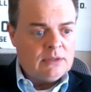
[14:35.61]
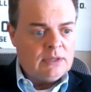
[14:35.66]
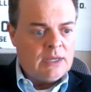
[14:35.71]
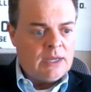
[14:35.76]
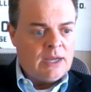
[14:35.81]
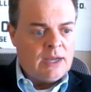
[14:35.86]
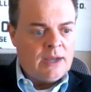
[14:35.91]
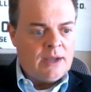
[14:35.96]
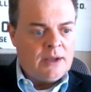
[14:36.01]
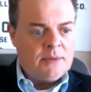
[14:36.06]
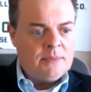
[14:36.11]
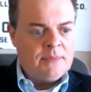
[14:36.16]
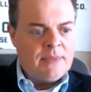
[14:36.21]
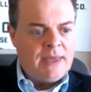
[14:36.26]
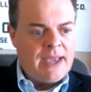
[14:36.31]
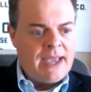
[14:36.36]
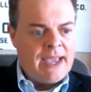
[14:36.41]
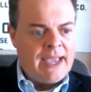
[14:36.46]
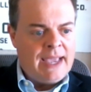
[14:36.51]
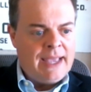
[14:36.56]
Um,
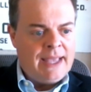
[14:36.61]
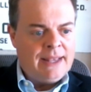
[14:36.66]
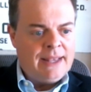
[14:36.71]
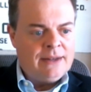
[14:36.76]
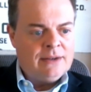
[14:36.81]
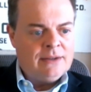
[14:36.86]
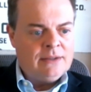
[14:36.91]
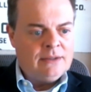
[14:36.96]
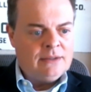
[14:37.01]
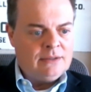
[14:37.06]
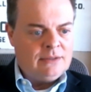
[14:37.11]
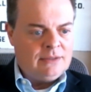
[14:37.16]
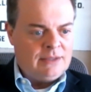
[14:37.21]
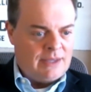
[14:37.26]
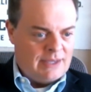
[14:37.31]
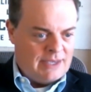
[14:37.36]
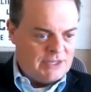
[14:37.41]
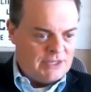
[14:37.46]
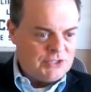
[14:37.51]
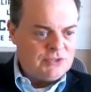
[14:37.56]
and uh,
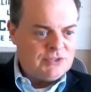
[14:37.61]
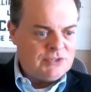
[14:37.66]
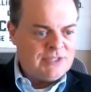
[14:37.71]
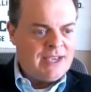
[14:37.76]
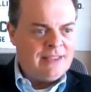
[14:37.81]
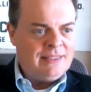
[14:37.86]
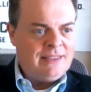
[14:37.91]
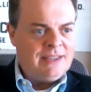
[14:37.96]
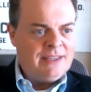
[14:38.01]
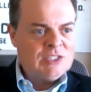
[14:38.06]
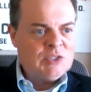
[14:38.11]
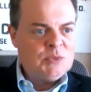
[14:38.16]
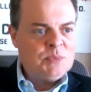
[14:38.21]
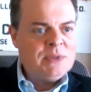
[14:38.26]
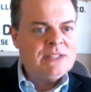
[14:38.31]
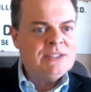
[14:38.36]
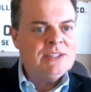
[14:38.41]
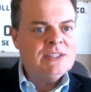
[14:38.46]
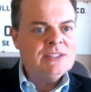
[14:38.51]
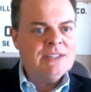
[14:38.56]
as you said, the
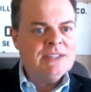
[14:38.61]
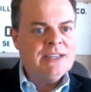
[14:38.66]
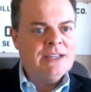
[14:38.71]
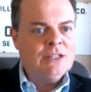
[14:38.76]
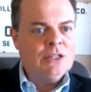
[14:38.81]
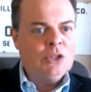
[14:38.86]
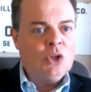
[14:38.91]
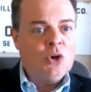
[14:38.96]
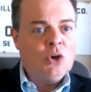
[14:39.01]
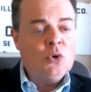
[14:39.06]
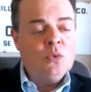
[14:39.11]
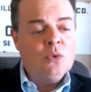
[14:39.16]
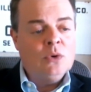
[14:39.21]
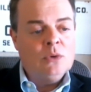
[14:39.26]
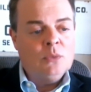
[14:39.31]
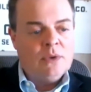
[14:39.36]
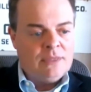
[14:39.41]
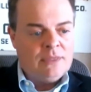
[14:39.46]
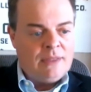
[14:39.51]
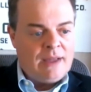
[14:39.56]
expenses get lower
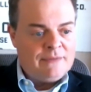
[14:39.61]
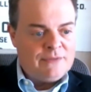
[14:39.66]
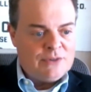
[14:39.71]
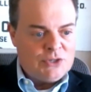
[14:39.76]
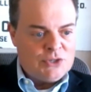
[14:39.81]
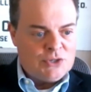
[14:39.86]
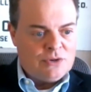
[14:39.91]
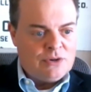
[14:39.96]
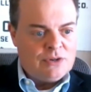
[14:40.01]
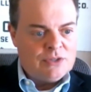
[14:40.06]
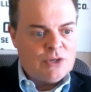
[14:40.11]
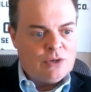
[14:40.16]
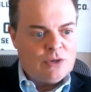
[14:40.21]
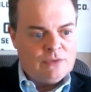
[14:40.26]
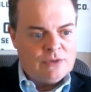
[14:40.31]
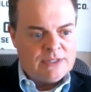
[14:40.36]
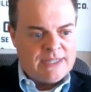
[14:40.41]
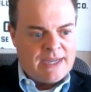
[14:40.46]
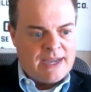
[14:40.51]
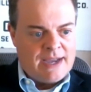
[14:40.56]
with life insurance
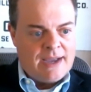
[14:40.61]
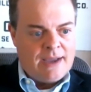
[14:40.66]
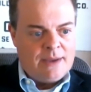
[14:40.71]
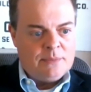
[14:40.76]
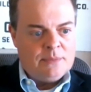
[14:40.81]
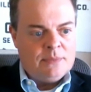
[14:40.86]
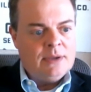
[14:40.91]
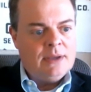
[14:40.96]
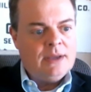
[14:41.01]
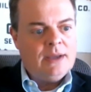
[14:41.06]
over time,